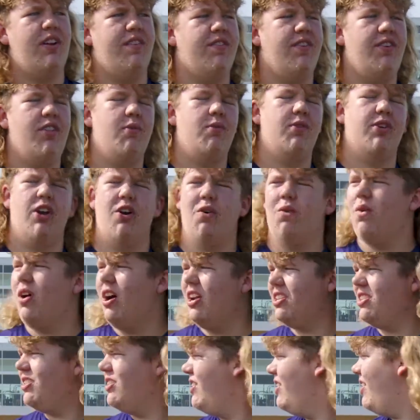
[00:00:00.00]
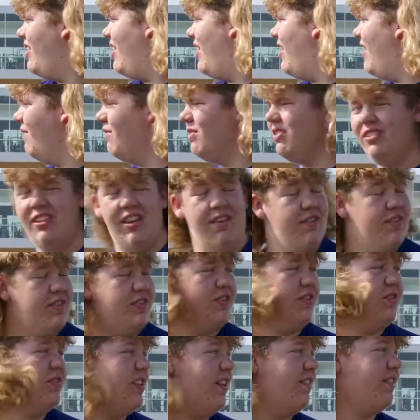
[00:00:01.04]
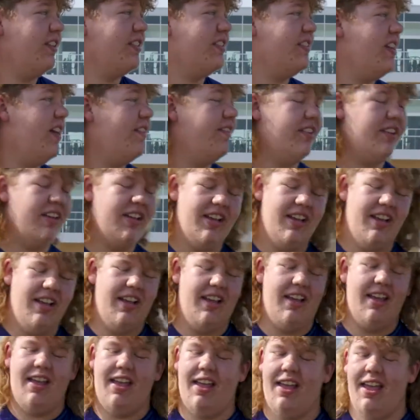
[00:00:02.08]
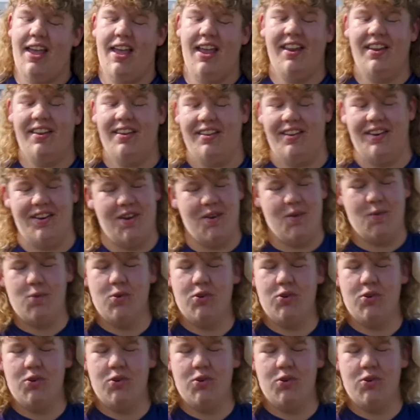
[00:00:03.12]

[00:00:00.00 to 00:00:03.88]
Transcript: whatever, and then we'll go watch the uh, receivers do seven-on-seven. 7 on 7 and you know